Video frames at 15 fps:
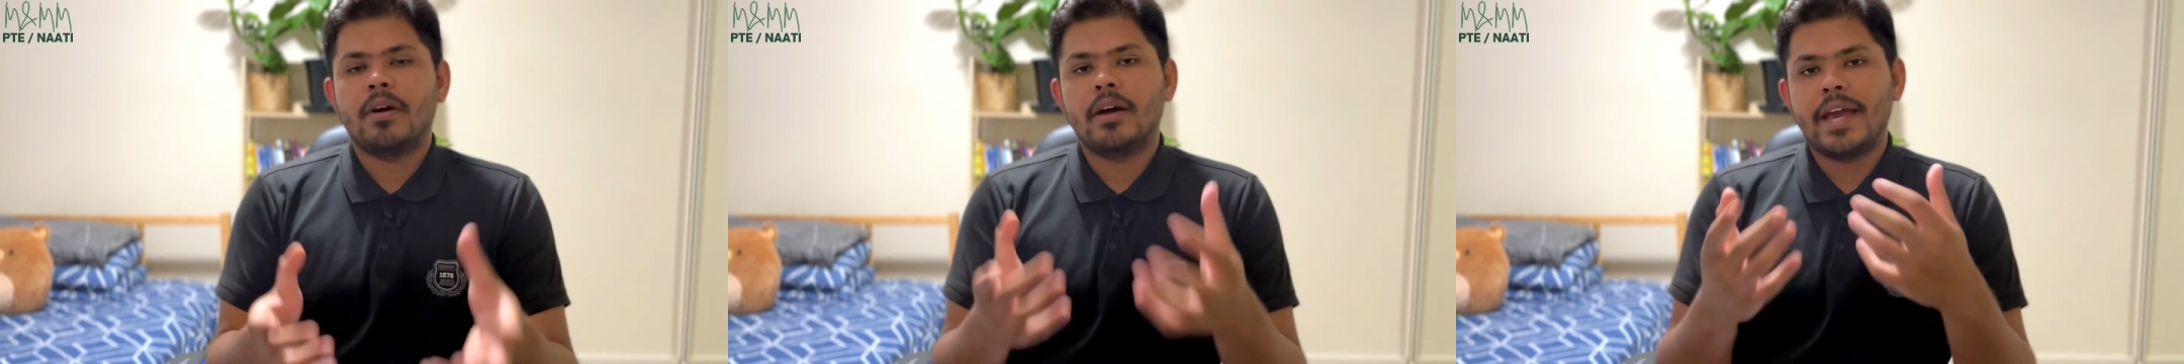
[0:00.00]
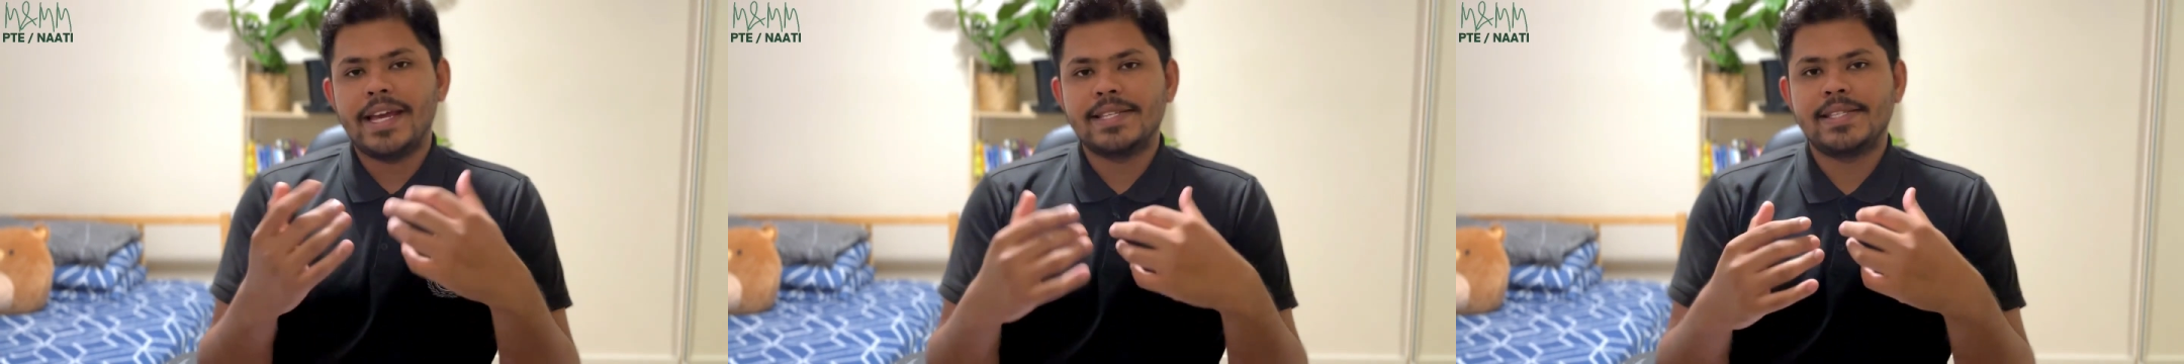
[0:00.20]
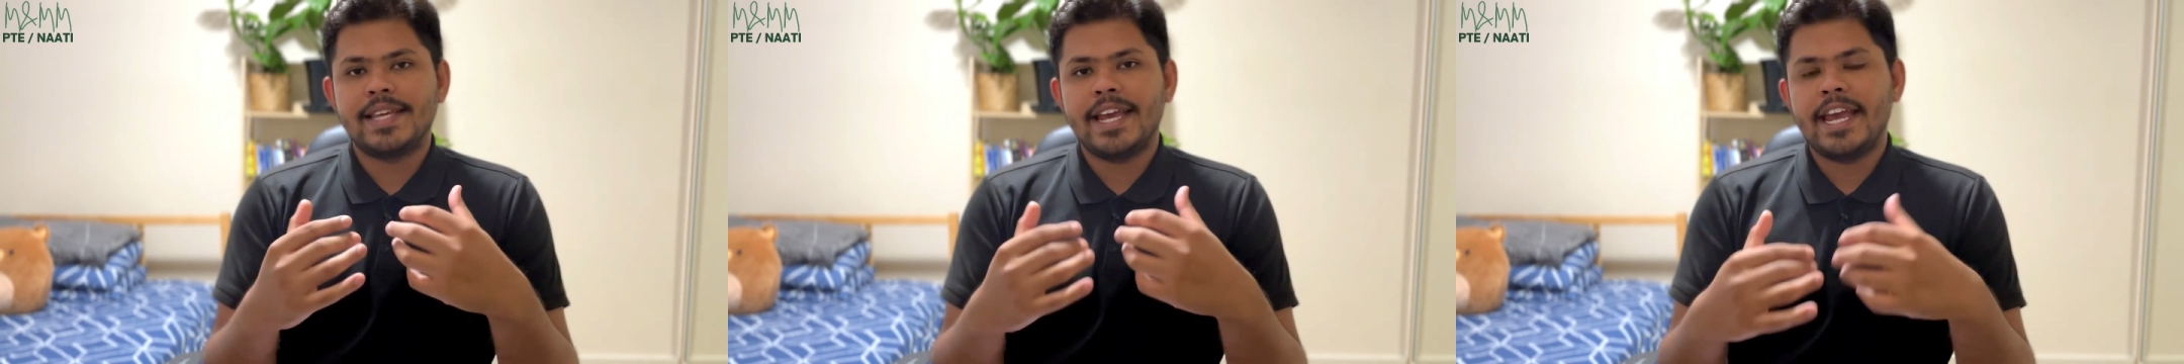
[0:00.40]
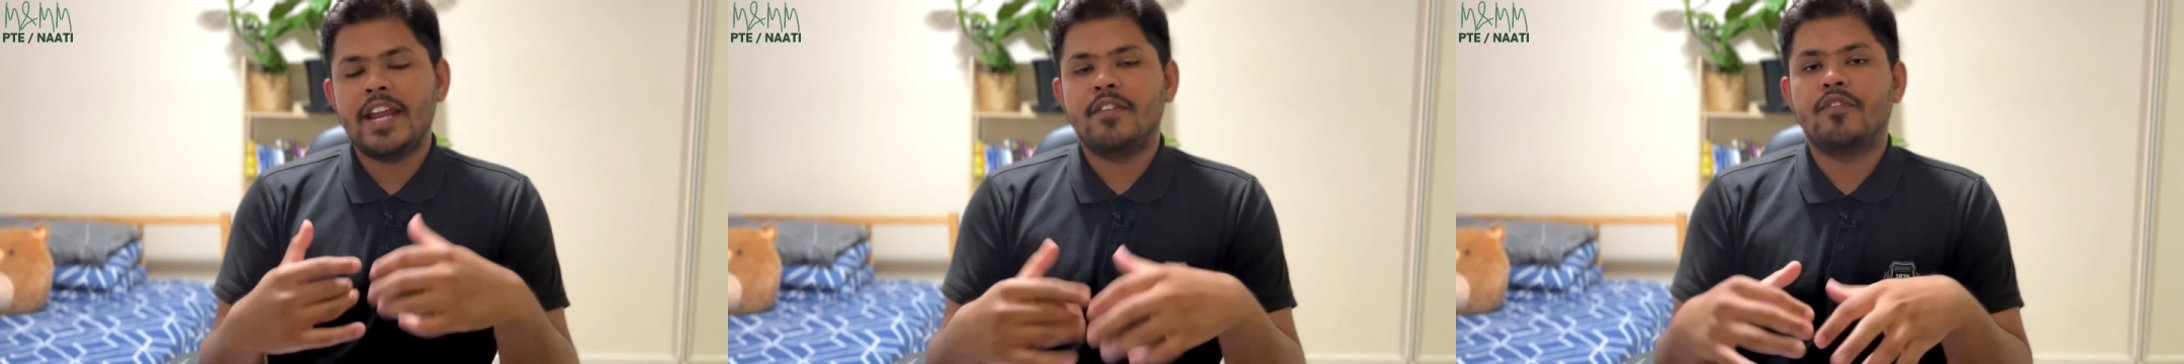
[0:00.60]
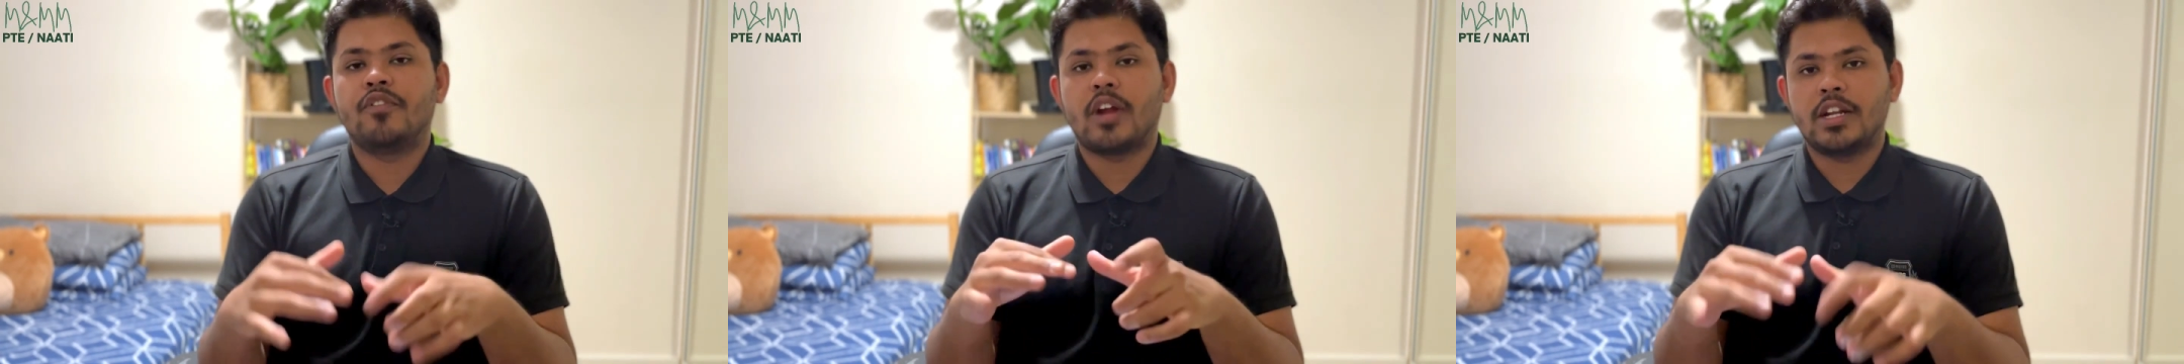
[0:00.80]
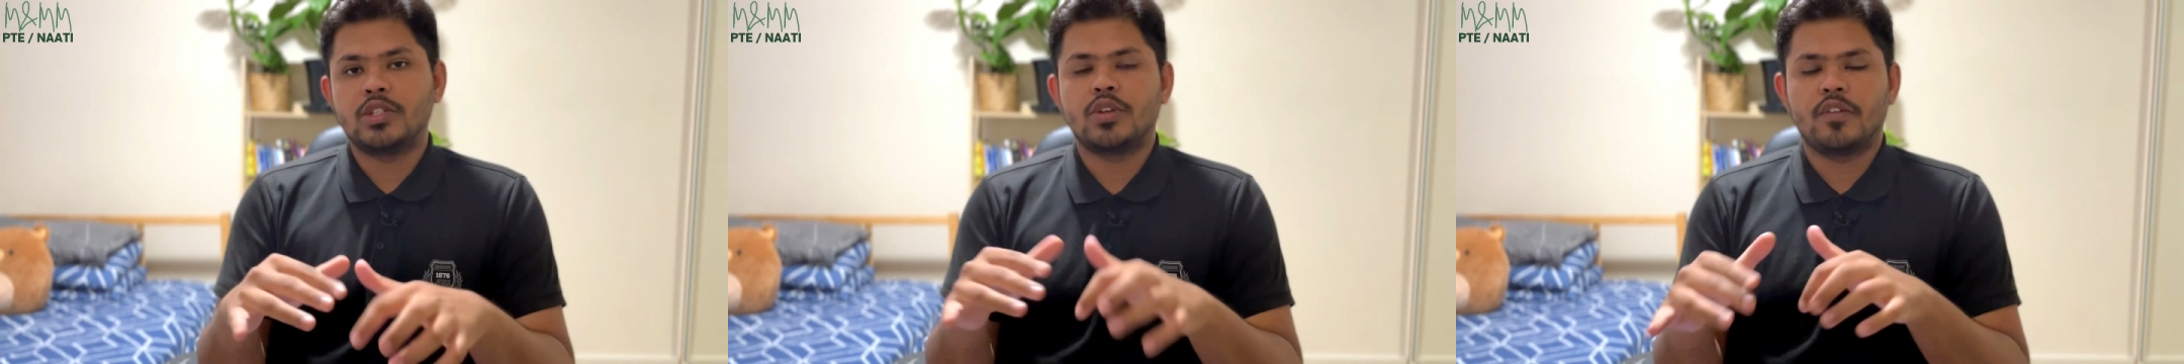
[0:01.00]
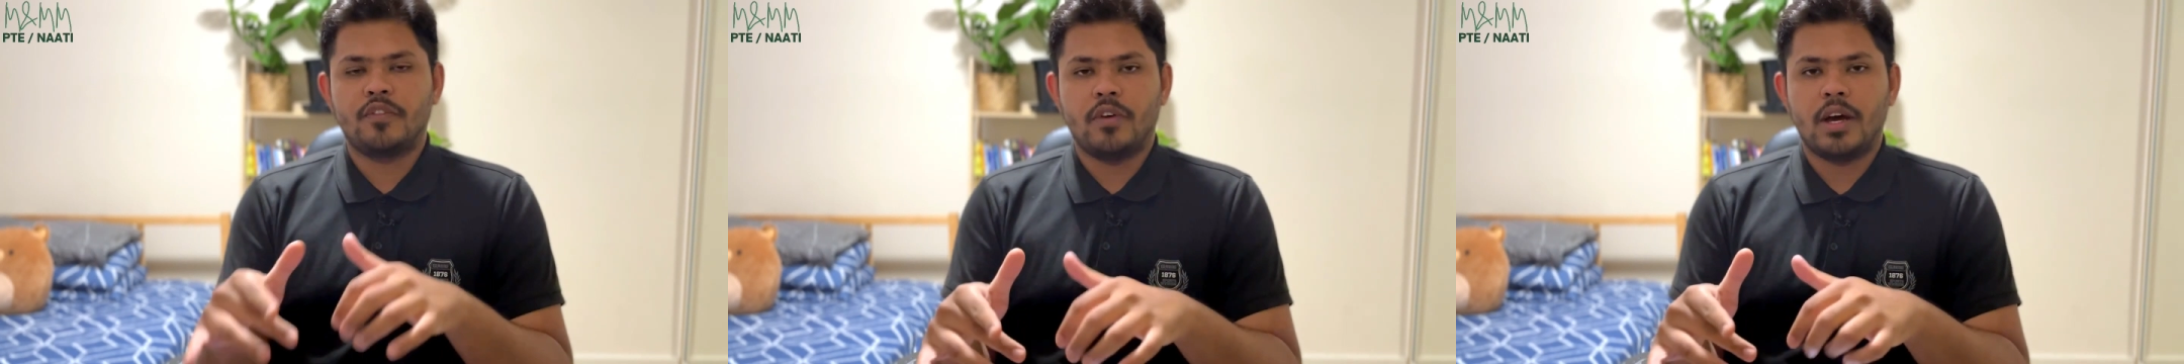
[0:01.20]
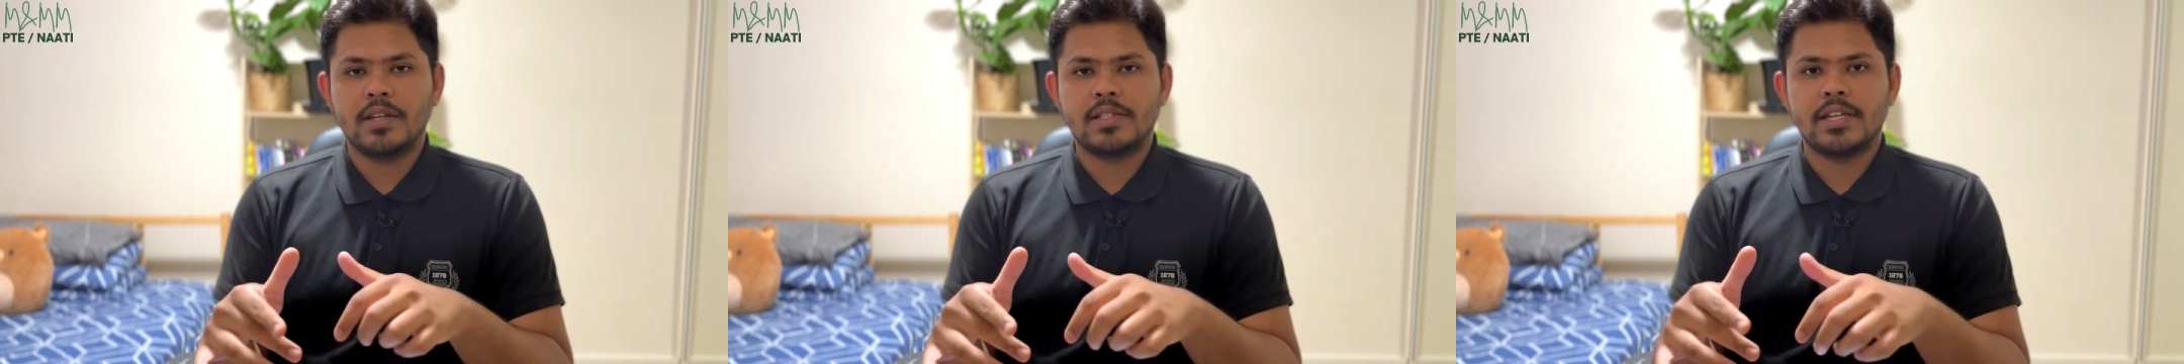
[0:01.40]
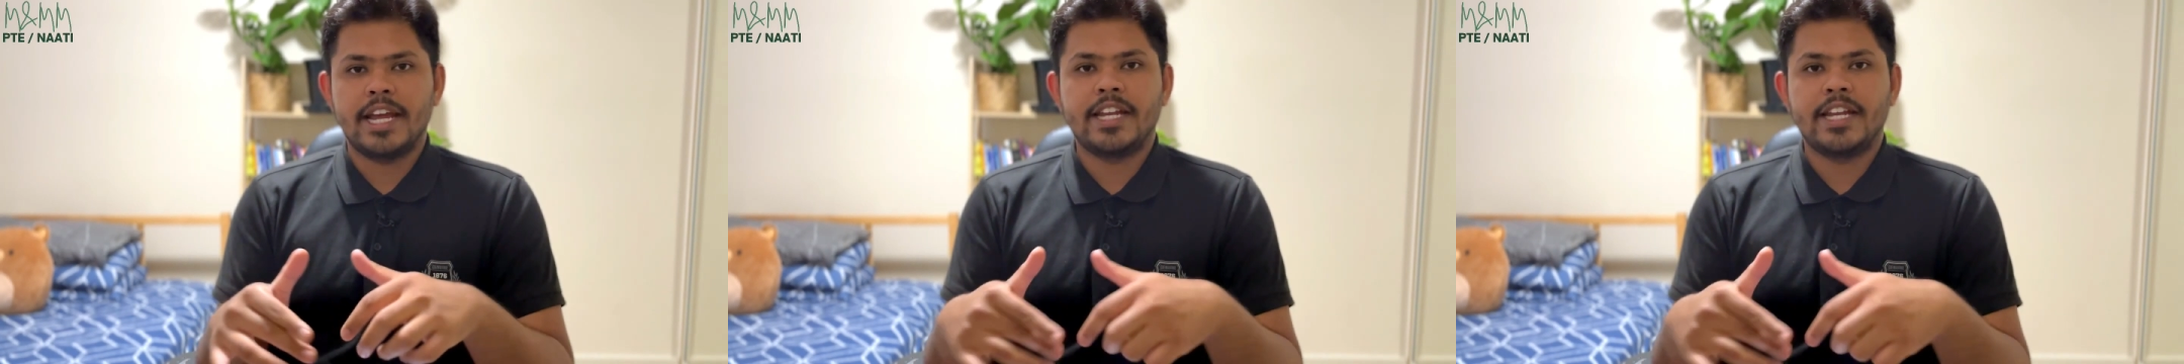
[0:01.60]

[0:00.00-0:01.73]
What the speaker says: an essay in front of us,